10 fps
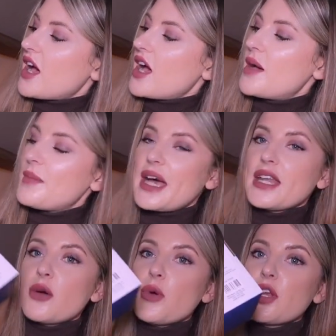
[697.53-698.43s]
And
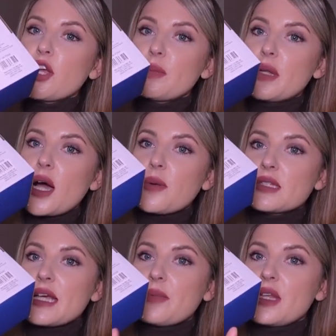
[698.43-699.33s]
I won't open it up
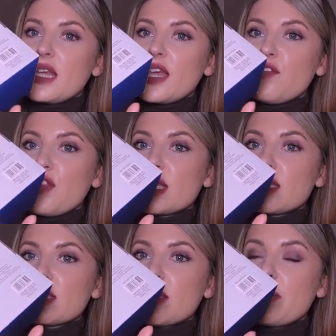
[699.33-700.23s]
because I'm going to gift this
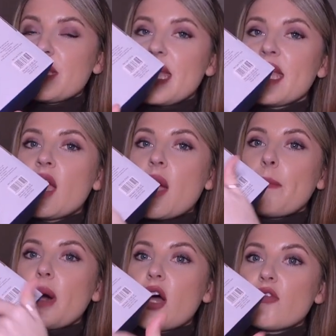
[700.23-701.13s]
to somebody,
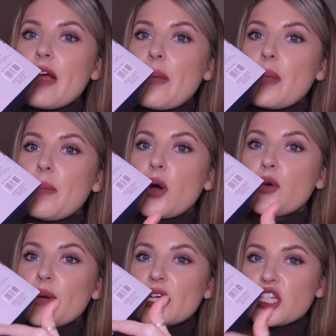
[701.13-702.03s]
but around the bowl
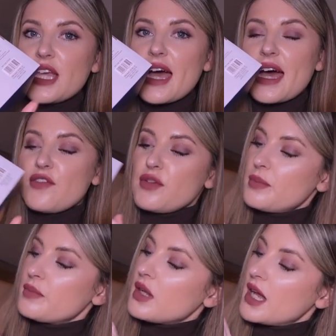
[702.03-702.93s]
you actually have
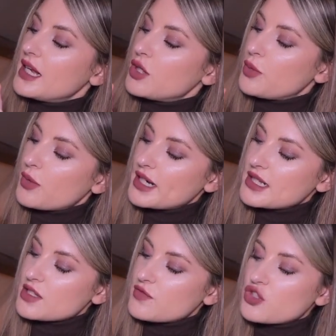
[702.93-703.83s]
like little
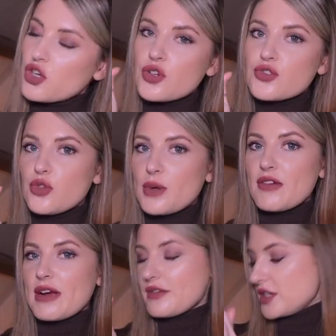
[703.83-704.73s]
prints of dogs all the way
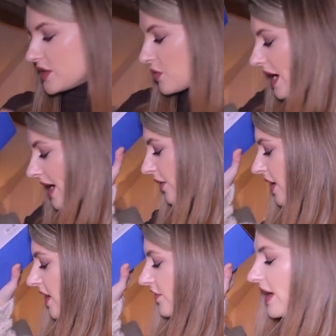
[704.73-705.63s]
around it as well,
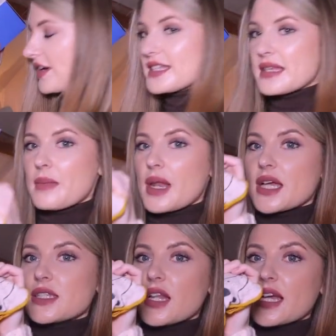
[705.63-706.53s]
very
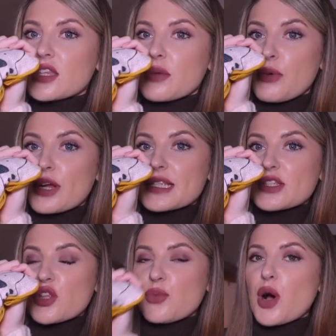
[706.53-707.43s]
similar to like the prints
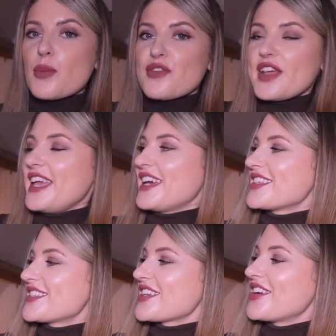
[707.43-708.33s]
on the bottom of here.
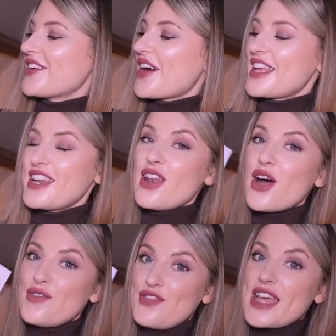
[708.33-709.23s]
So I
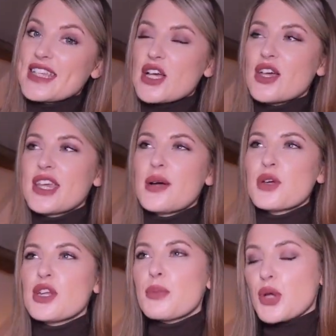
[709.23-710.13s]
love this. I think I'm
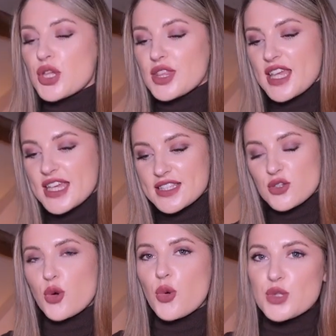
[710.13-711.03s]
going to put this
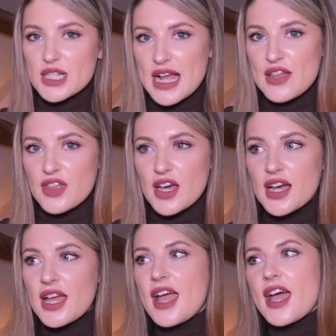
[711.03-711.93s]
all
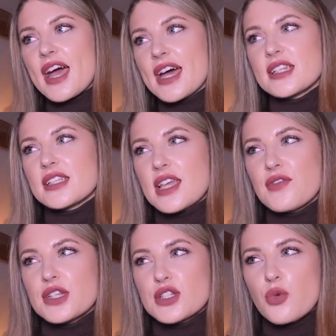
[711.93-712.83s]
together and give
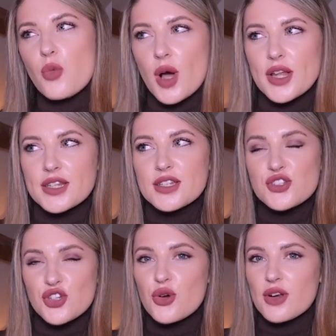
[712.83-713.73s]
it to one
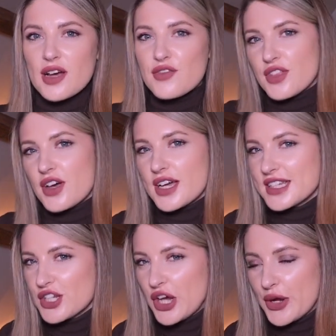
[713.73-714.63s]
dog lover that I
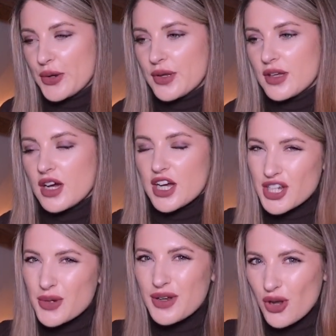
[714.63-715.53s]
know. I
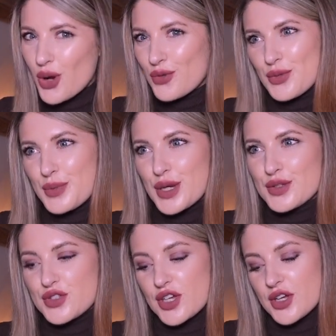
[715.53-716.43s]
know a lot of them though,
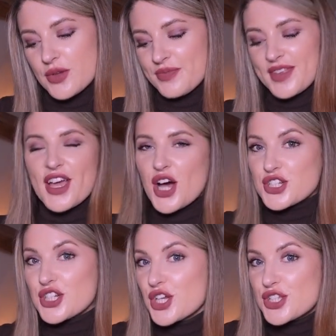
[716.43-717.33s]
so I
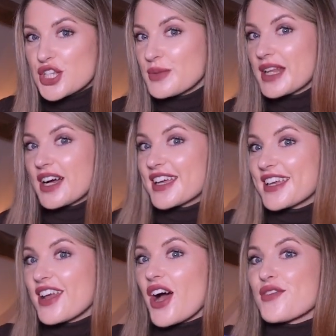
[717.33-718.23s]
don't know who's going to be lucky
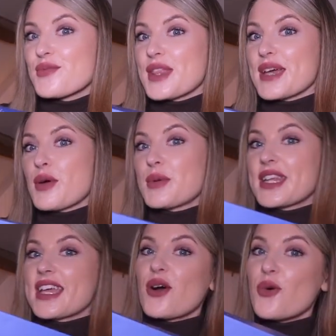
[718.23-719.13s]
enough, but they're probably
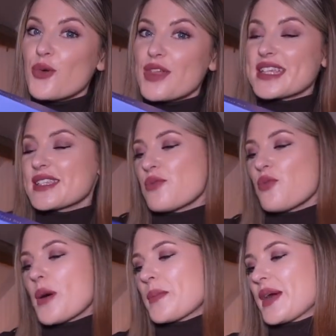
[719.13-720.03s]
going to get all this in
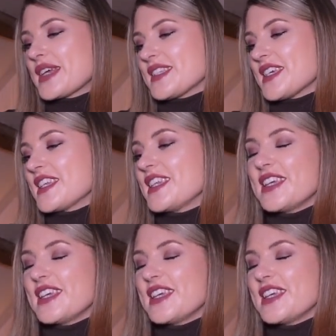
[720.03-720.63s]
one present.